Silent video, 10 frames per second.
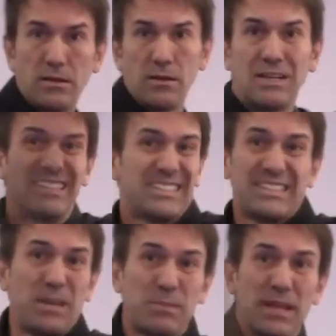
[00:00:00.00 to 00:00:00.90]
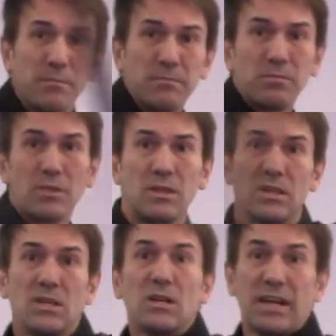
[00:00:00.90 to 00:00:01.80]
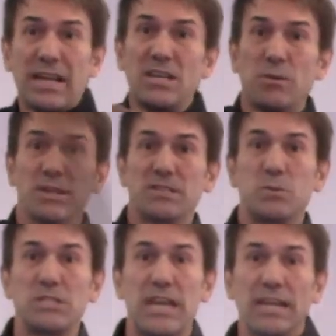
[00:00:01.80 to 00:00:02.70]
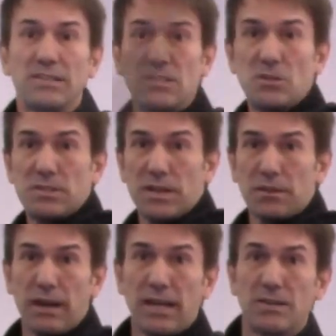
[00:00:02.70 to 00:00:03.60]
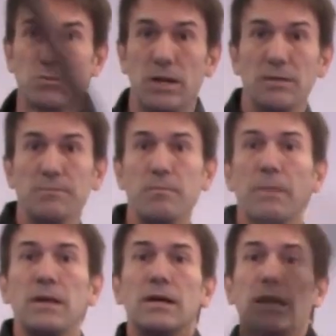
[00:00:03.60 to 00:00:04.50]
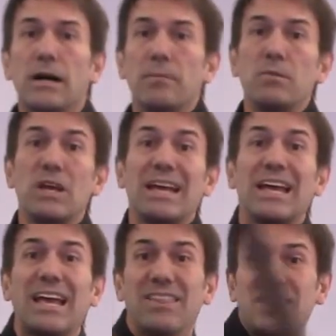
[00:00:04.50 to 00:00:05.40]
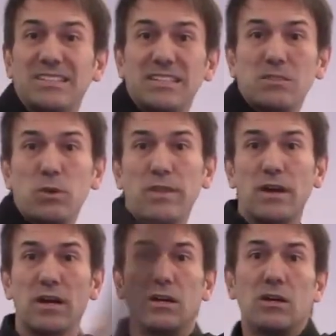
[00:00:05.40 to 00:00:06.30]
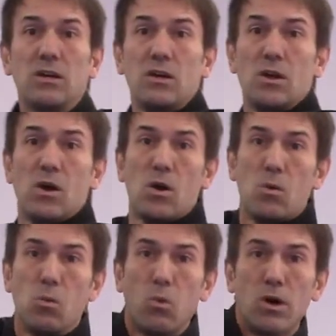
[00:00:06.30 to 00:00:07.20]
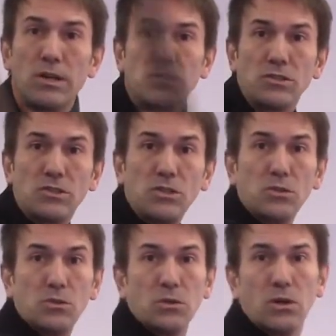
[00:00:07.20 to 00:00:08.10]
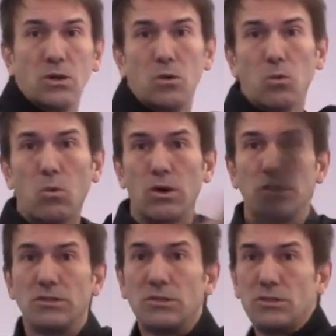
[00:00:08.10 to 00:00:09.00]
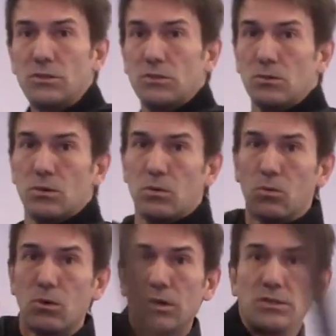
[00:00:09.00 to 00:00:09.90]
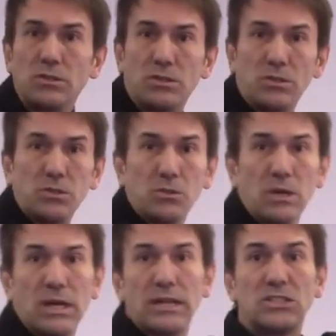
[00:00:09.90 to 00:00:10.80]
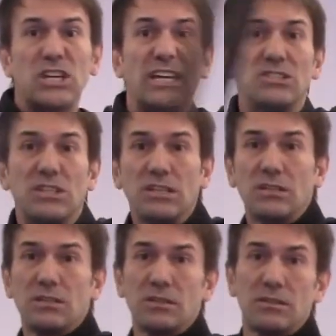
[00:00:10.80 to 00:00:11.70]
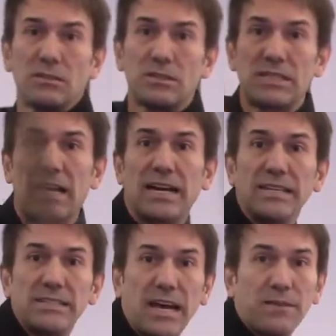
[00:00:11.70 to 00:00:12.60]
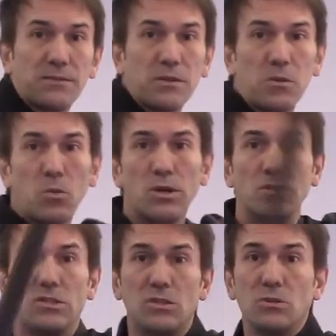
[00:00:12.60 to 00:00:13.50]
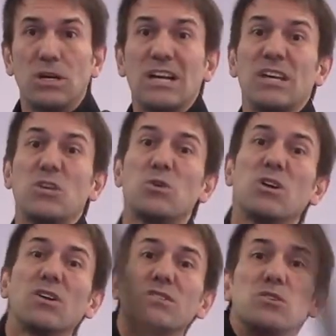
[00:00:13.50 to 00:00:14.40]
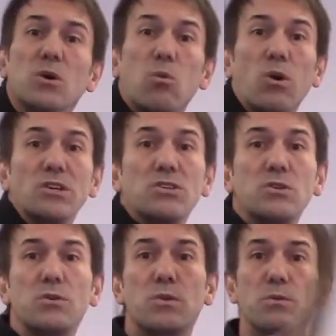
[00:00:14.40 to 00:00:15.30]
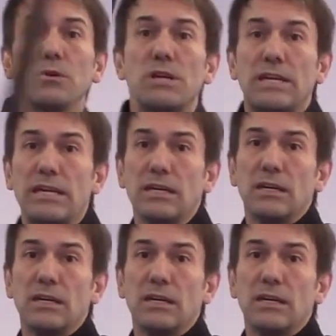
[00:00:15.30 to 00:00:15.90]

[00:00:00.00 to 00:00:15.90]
It's the same thing. Again, you want to switch hands and use the other hand as well. This is with a 1-2, 1-2, 1-2, changing sides after the 1-2. You can also do a 1-2-3.